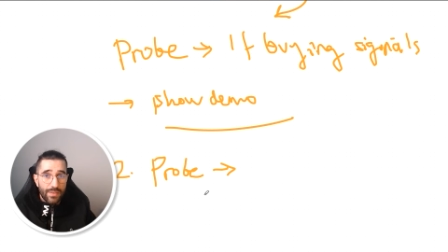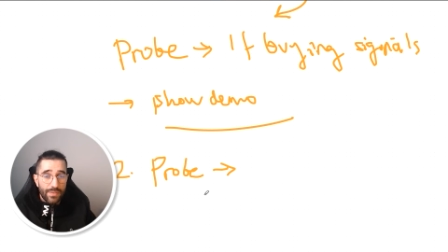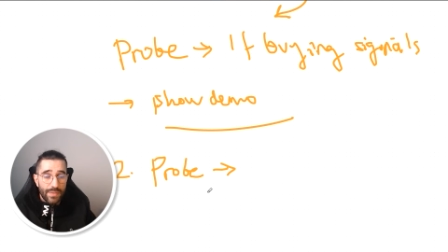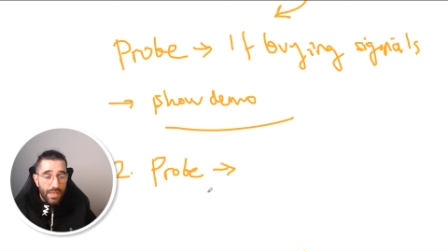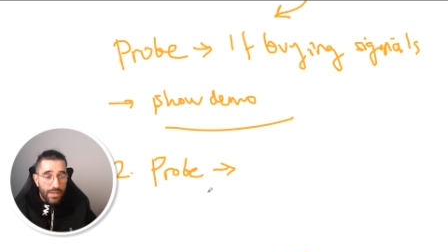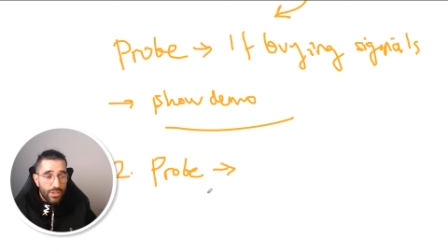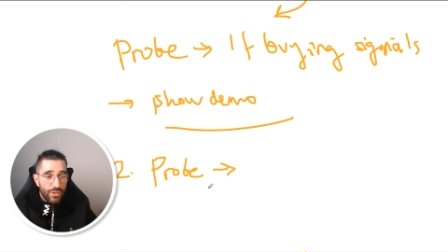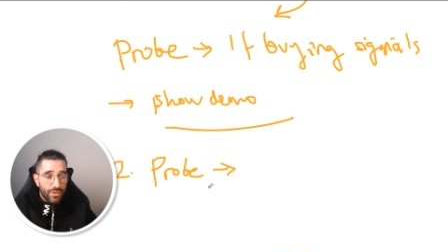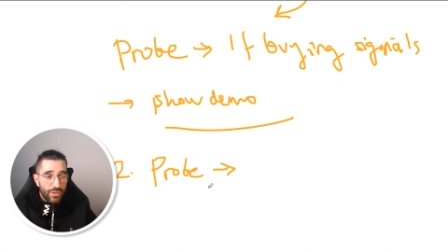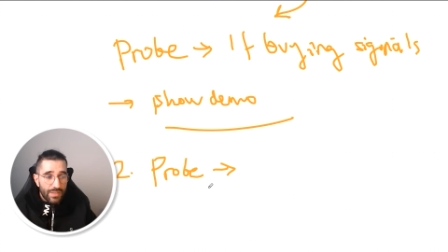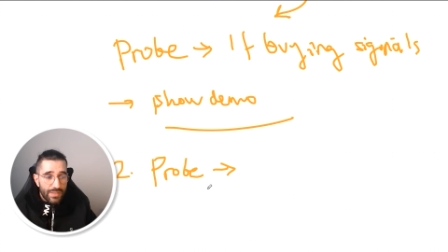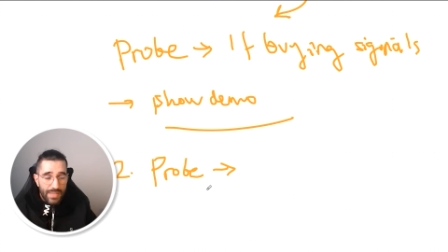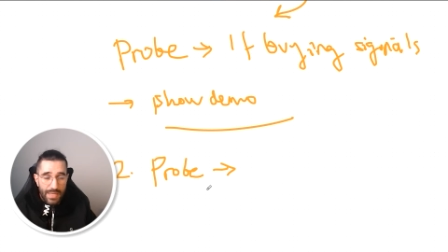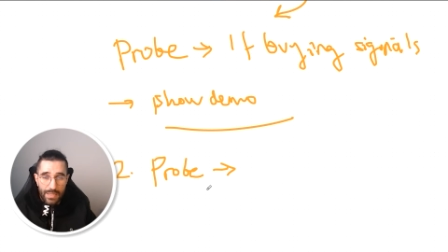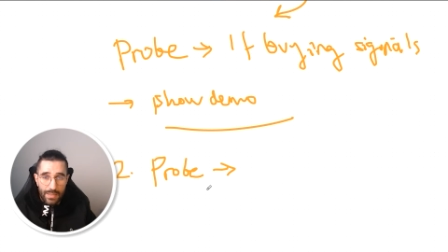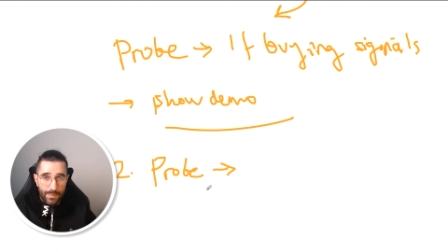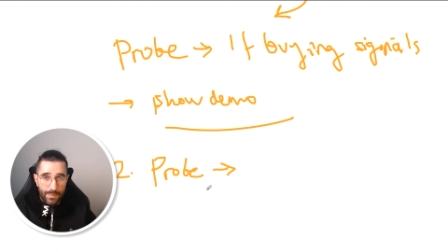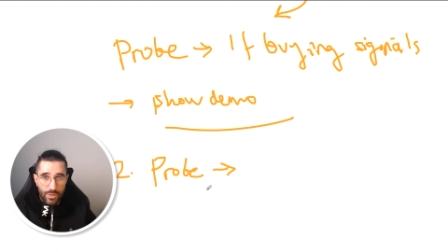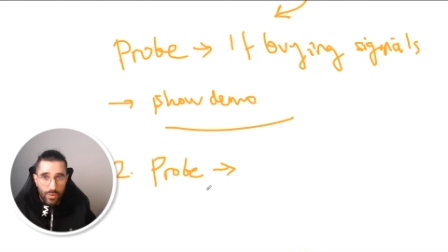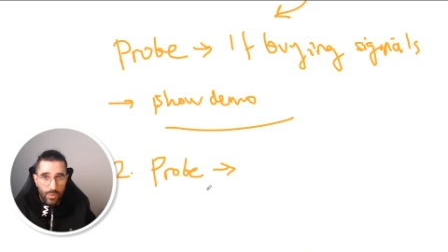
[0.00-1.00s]
a fit, then
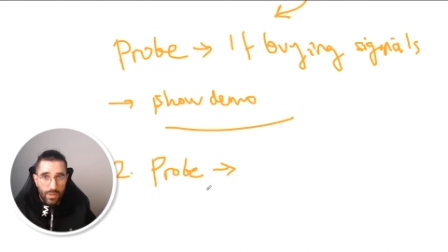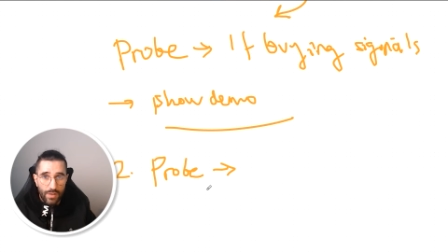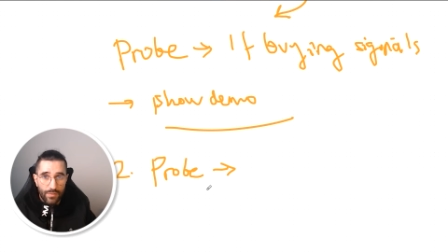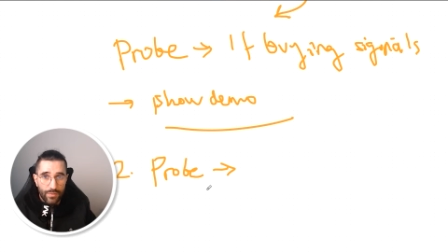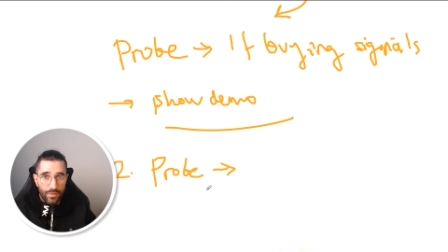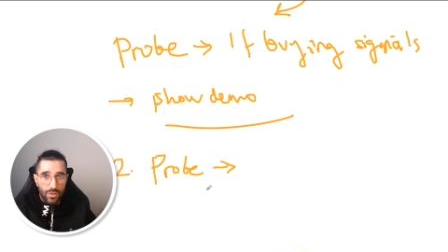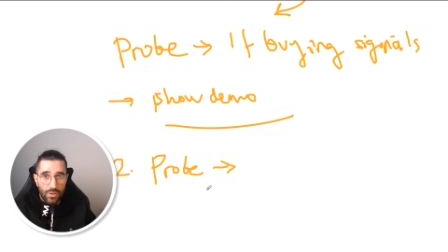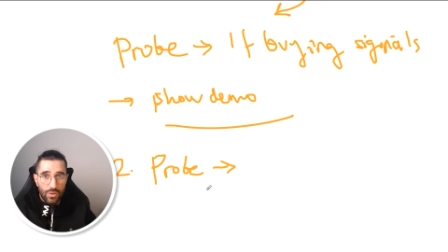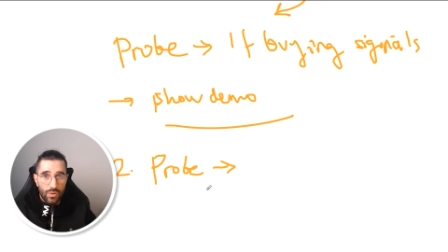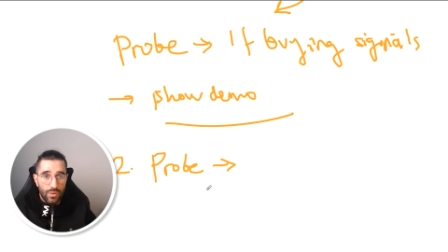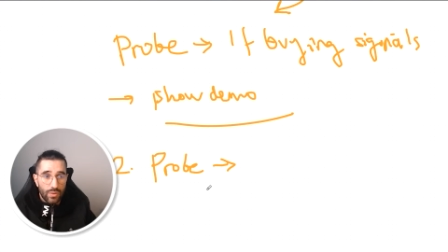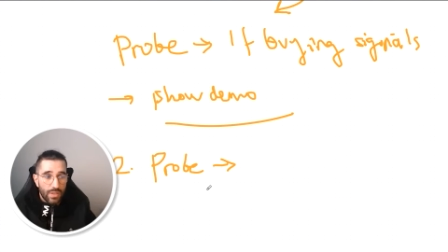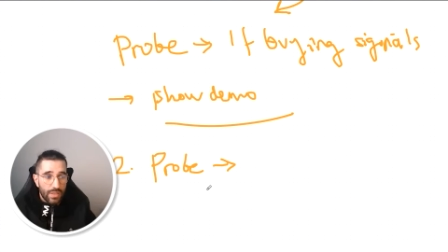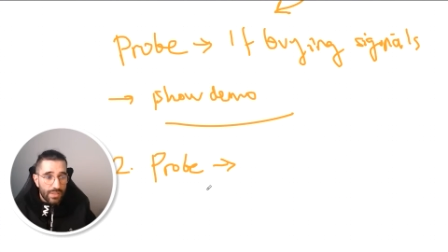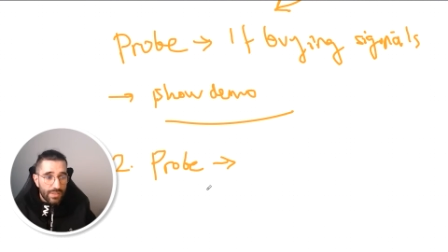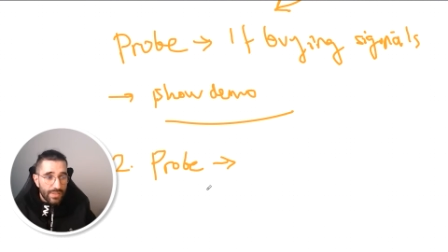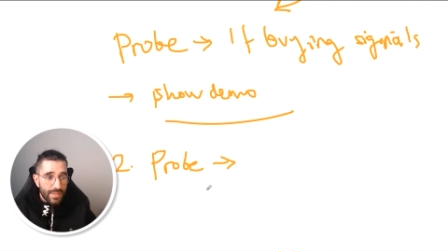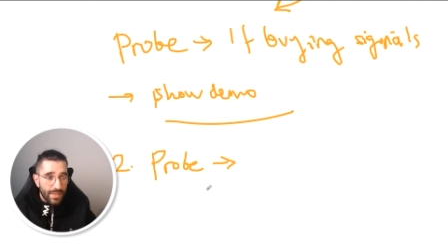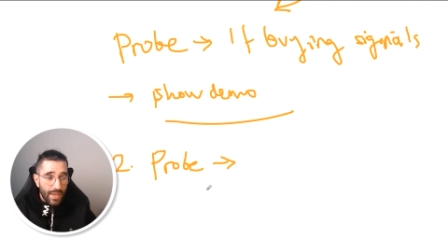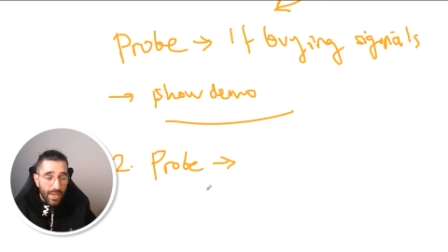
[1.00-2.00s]
you can take them to another
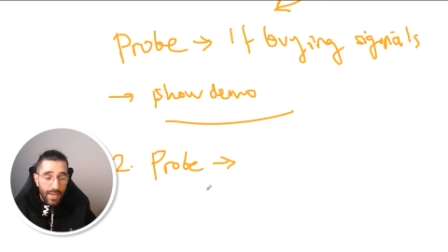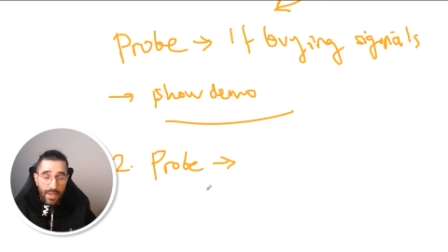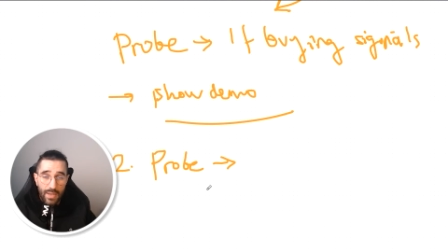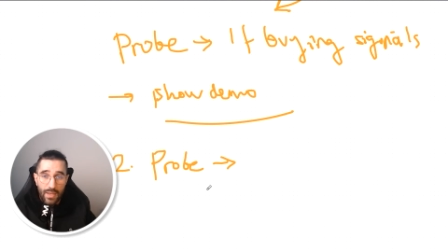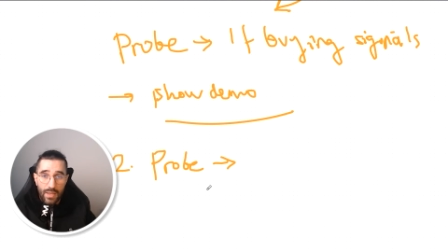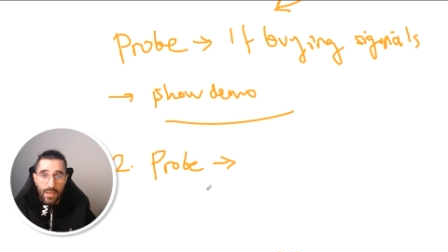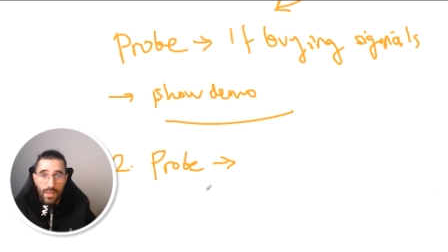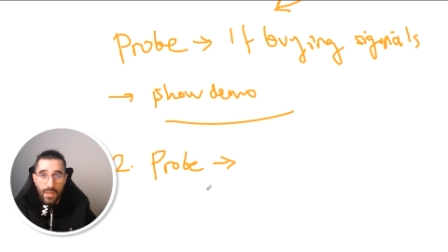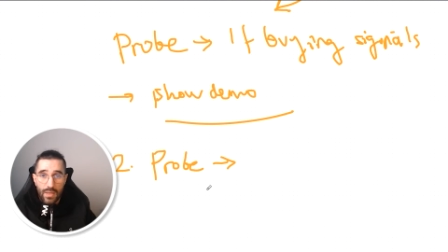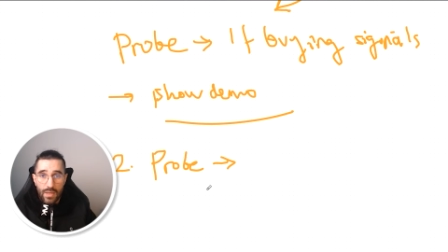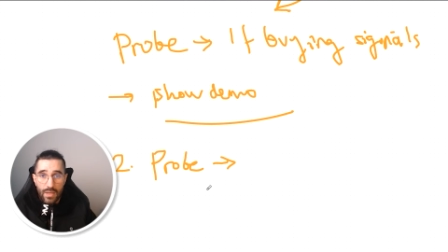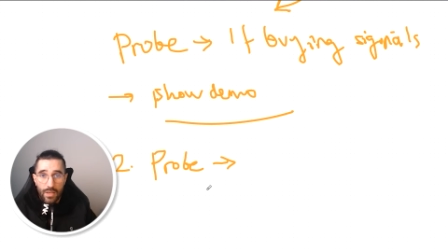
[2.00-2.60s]
call and say, hey,